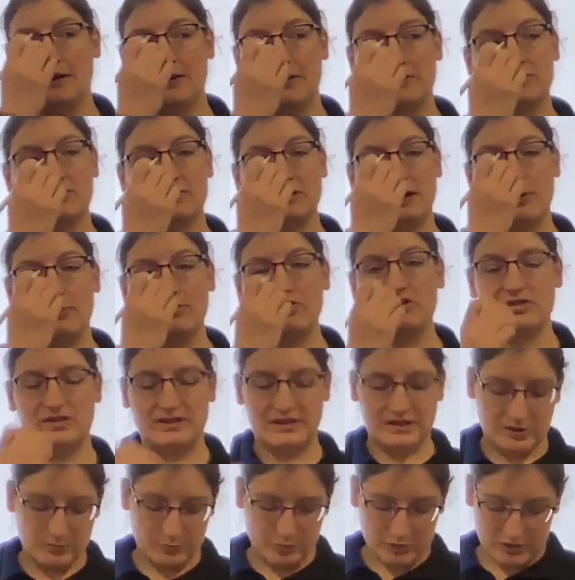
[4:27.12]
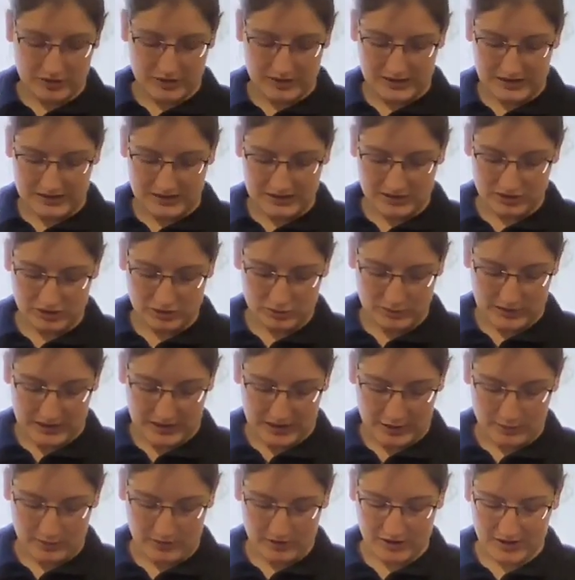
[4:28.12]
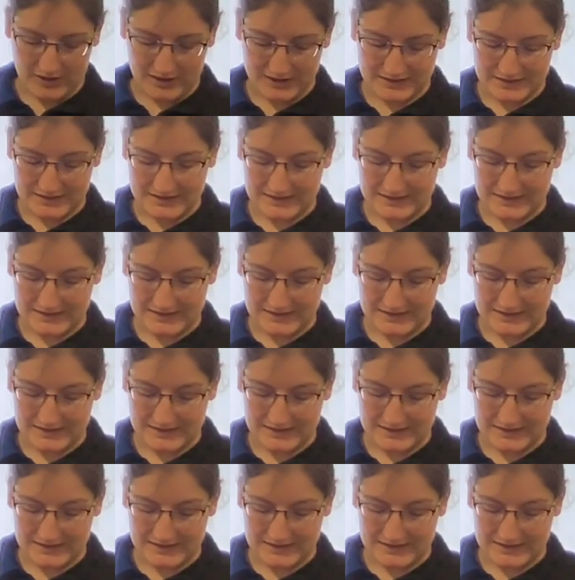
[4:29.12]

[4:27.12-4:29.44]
So now we just need to put it into our